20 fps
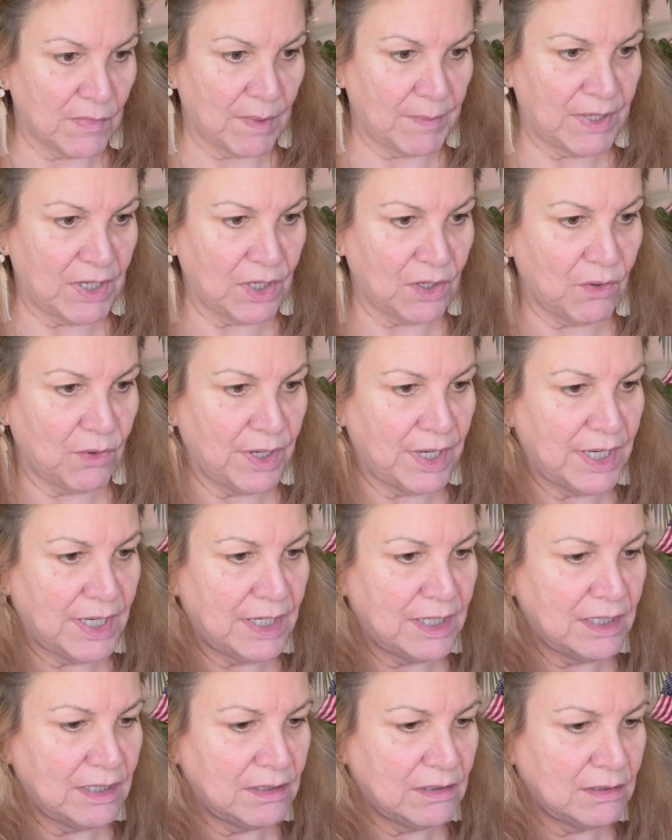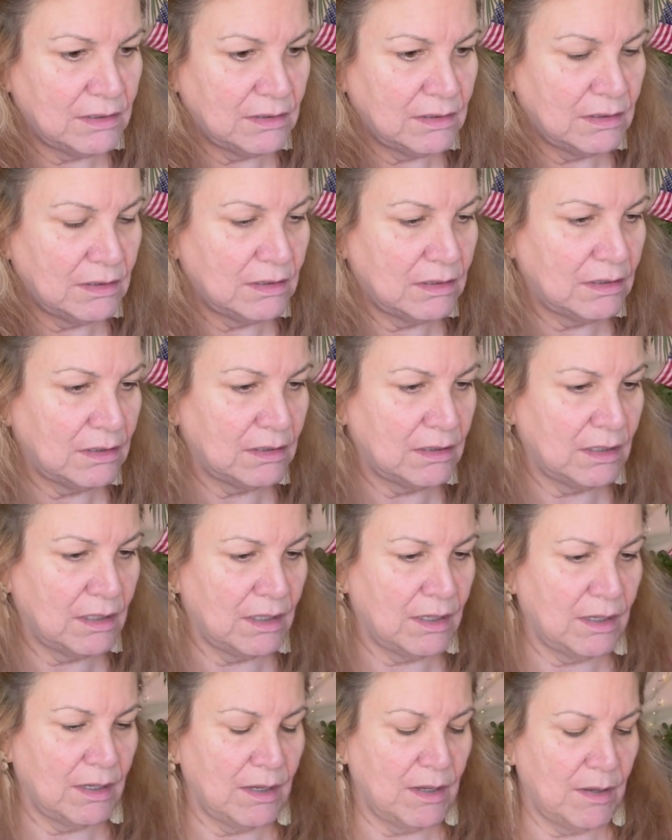to go ahead and
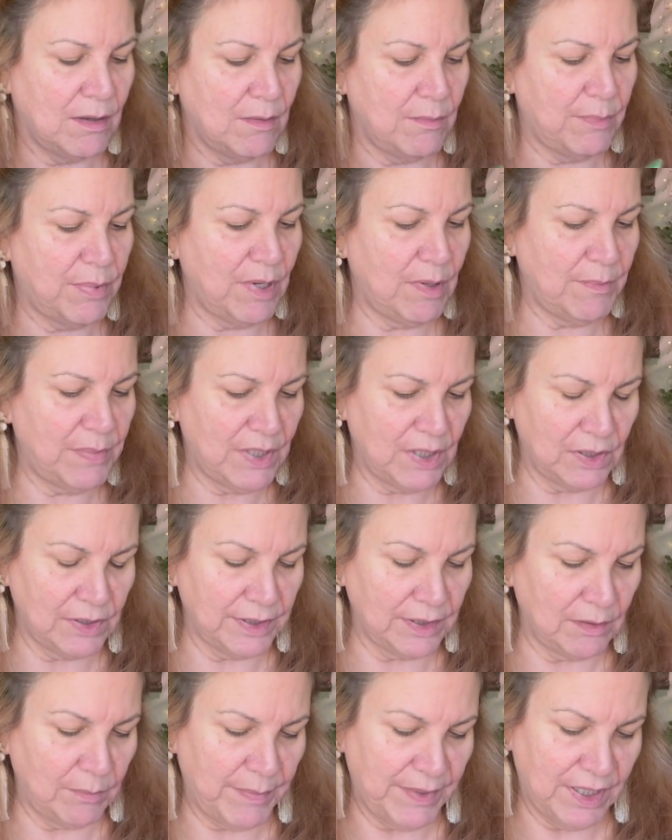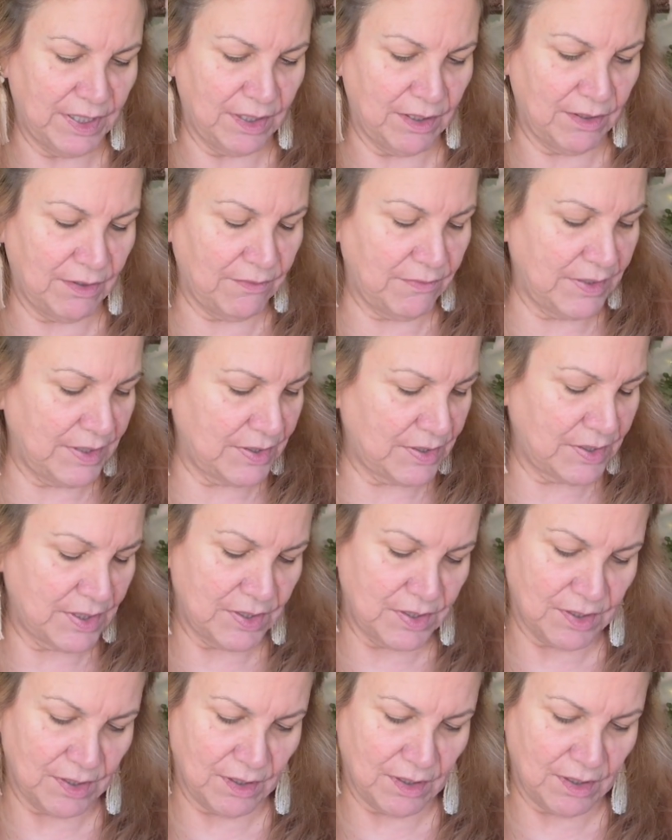pump in a little bit of this. It's